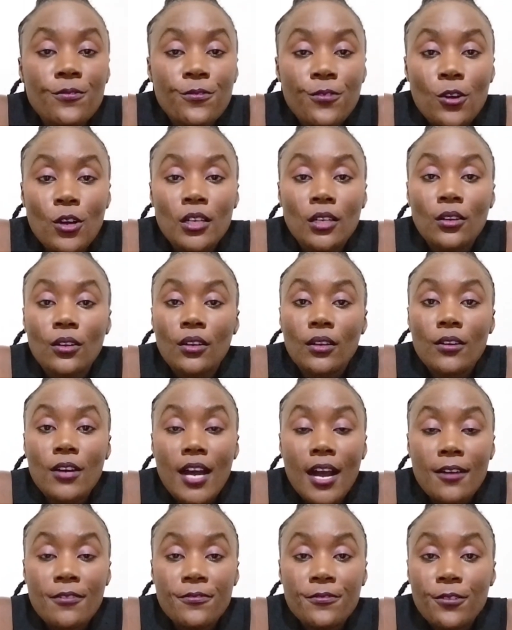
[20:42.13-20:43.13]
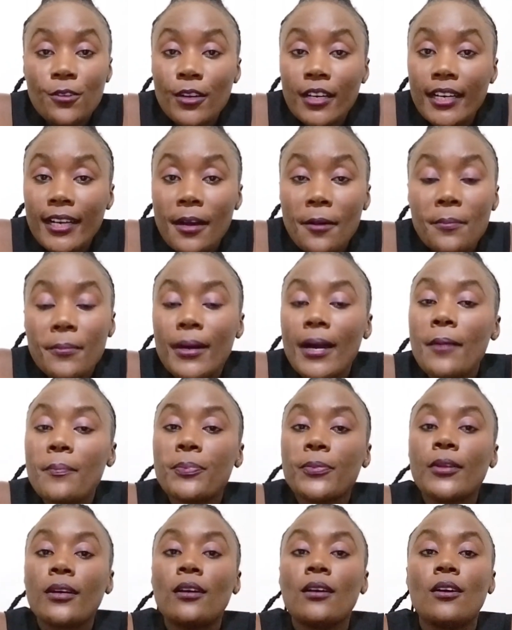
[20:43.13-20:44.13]
phone number
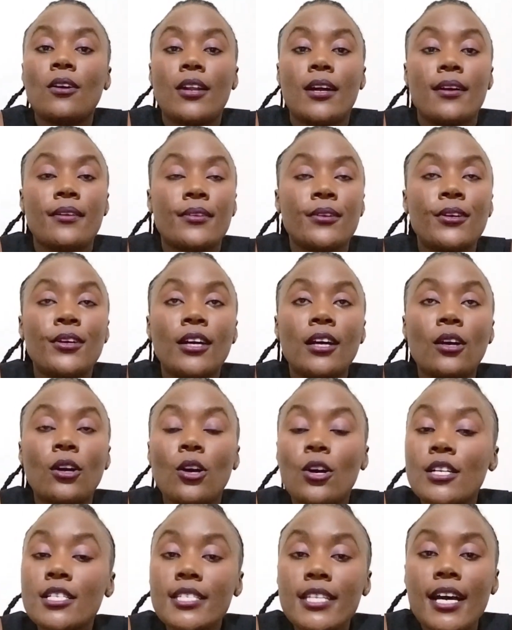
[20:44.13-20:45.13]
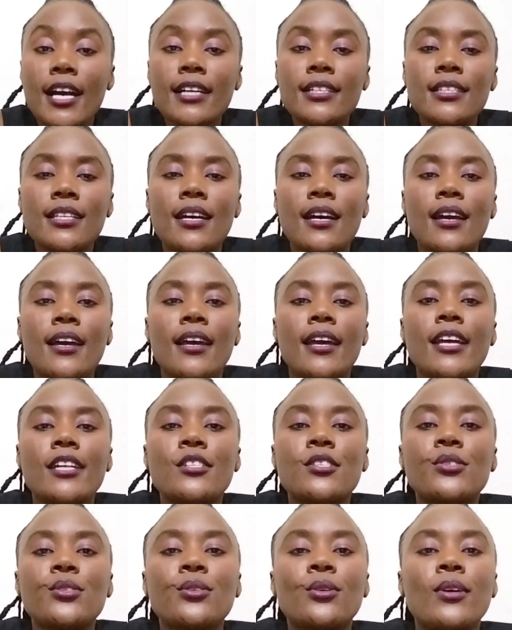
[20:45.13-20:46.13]
or a wrong contact,
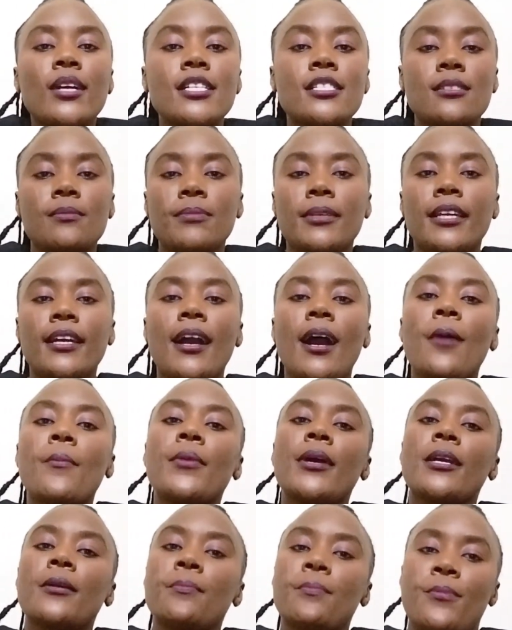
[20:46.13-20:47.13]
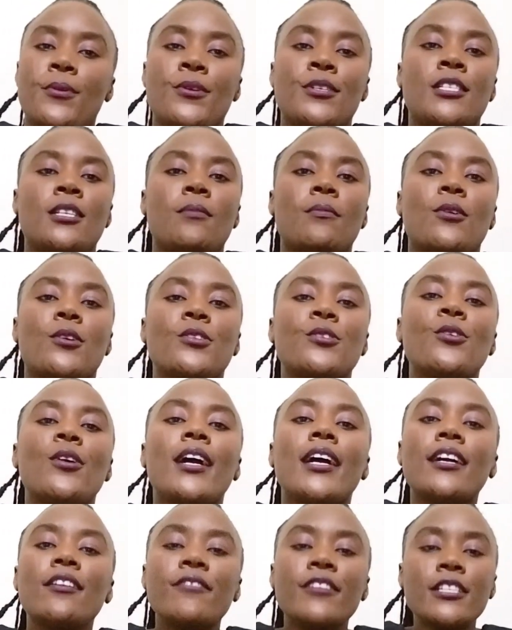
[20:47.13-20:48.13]
and so it become impossible. So
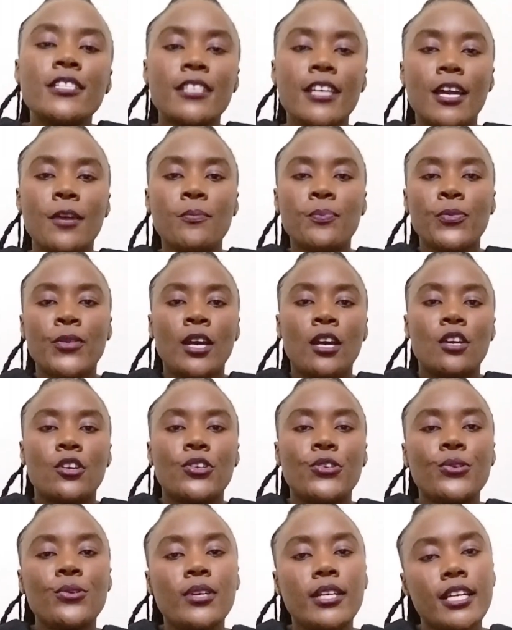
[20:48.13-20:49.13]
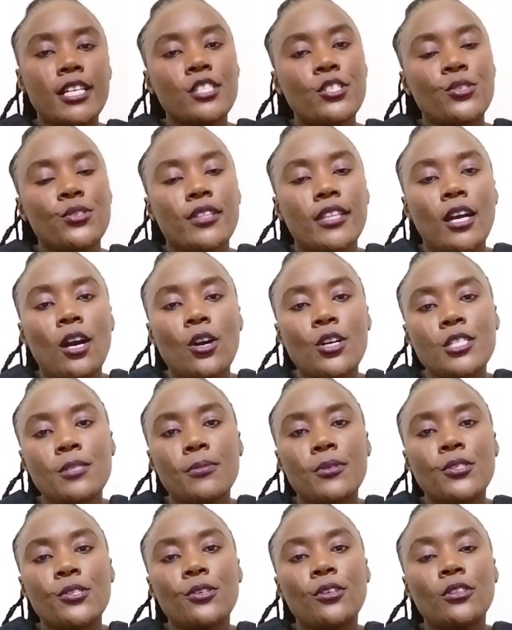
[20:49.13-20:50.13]
every time you get to the
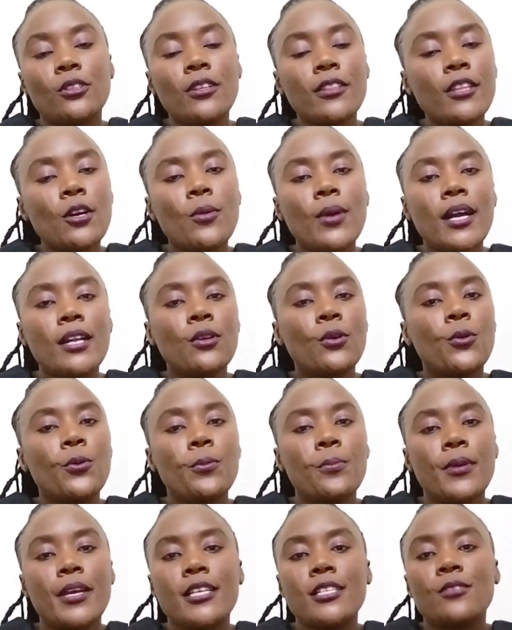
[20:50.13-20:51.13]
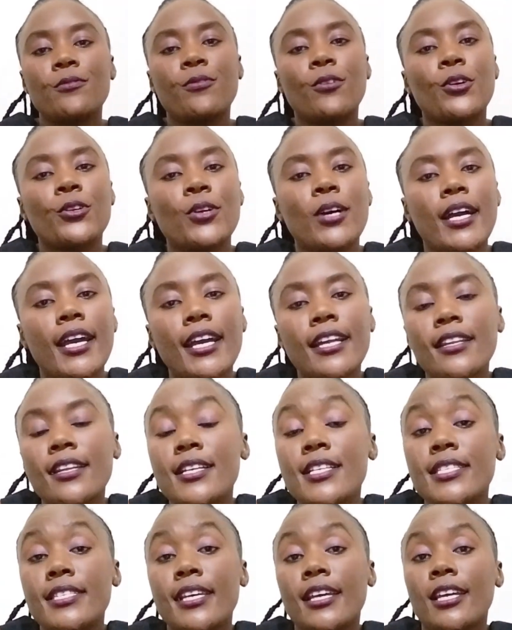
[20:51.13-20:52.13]
hospital, you're the one who pays for your
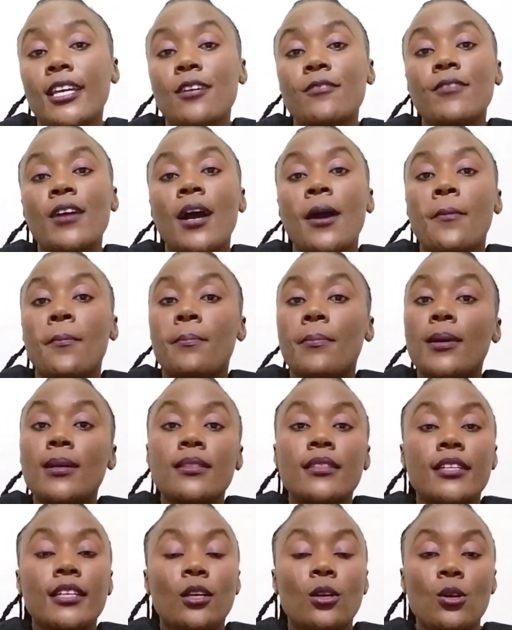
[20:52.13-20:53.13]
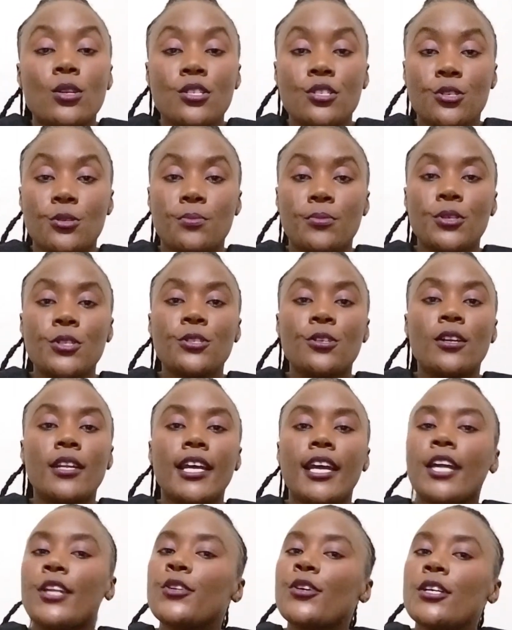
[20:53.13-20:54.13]
NHIF monthly contribution,
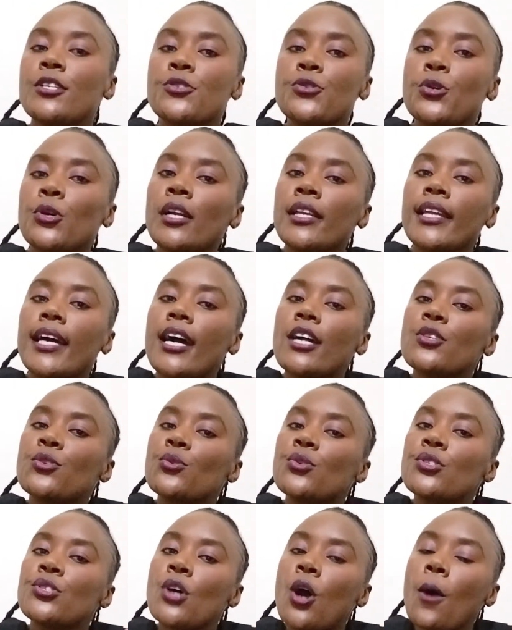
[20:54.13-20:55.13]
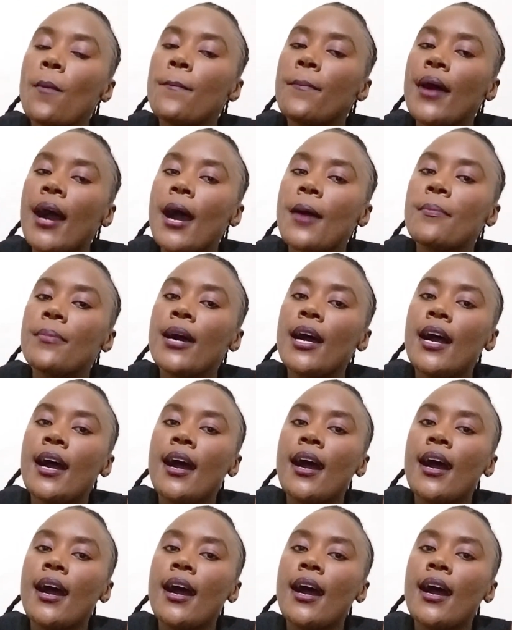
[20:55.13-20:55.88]
and you're told to top up